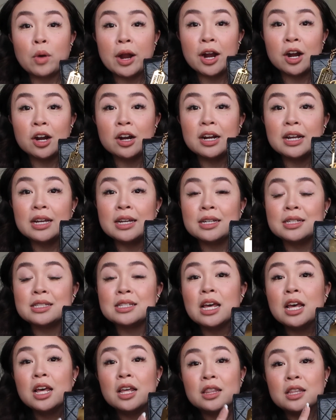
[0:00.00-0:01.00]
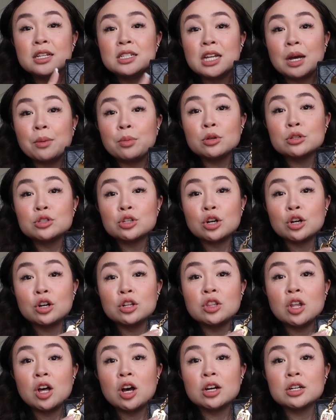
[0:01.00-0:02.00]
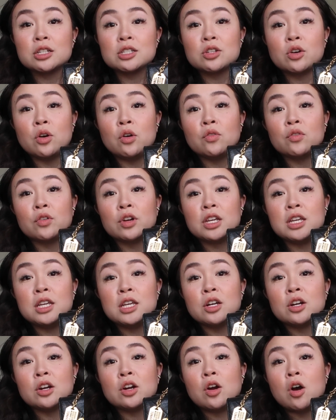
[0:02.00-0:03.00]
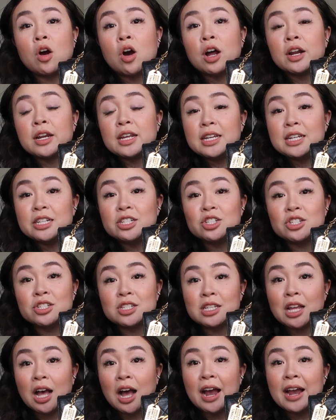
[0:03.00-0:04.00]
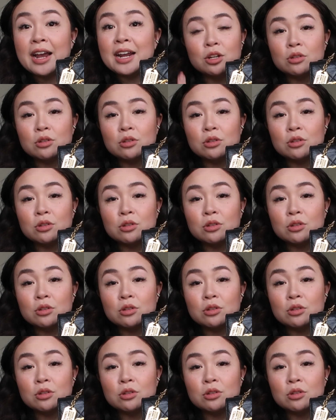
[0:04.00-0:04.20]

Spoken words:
rare is the double turn locks over here on each side.